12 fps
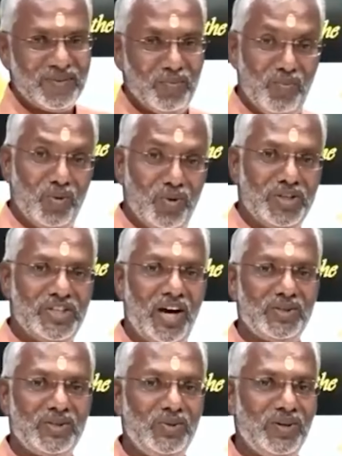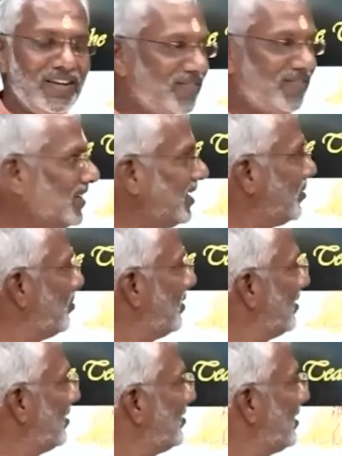Munishardula. He can
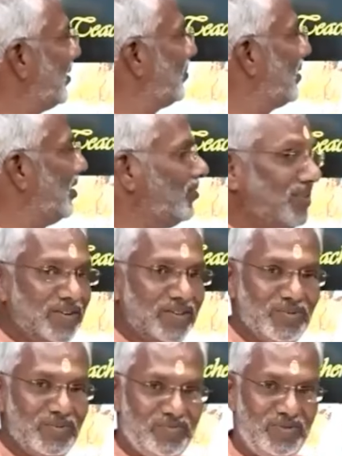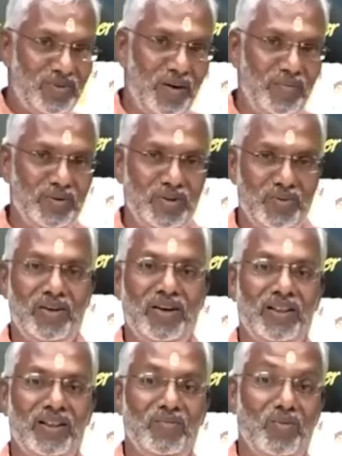bring the same name for Swami Chinmaya,
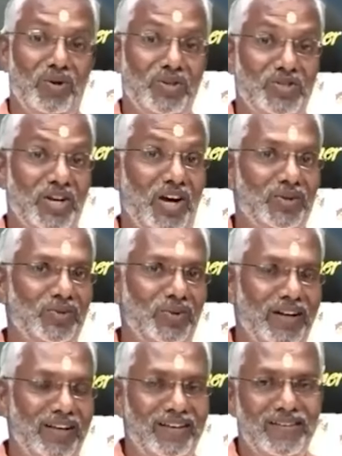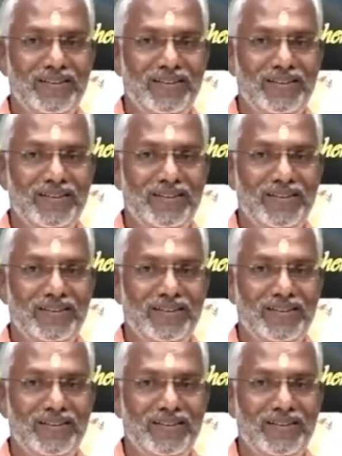another Munishardula.